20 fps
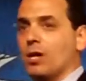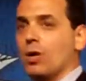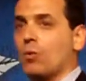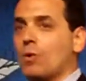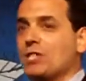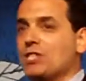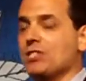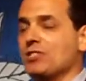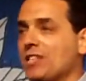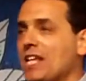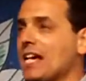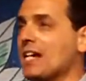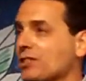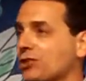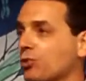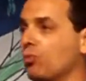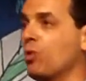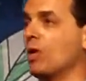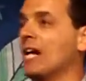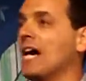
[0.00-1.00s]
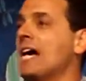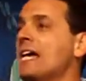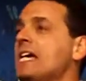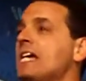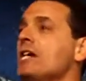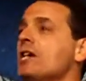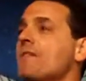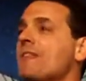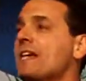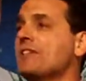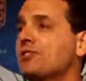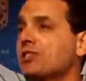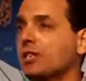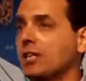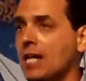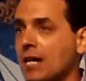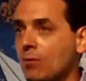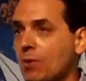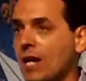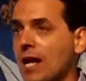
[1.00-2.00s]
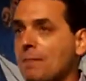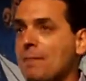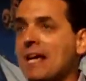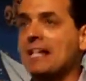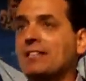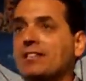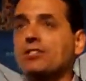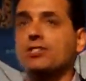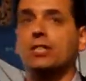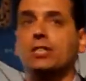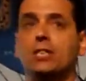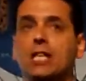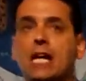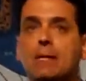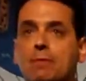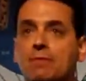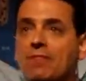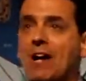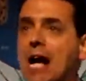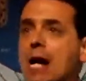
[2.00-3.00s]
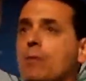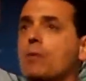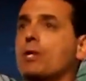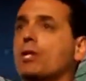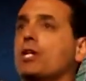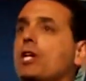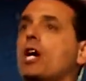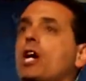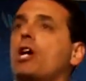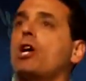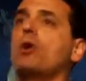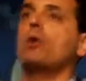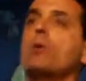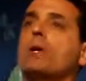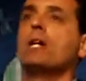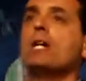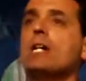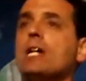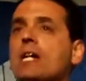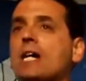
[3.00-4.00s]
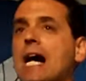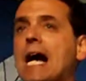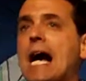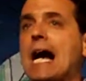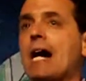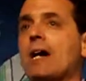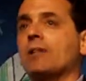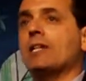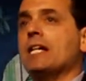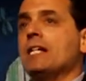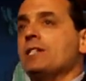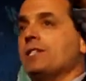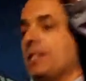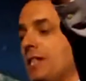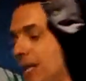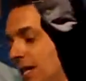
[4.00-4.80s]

which is this. When I hear this, when I make this claim, if I were to go out into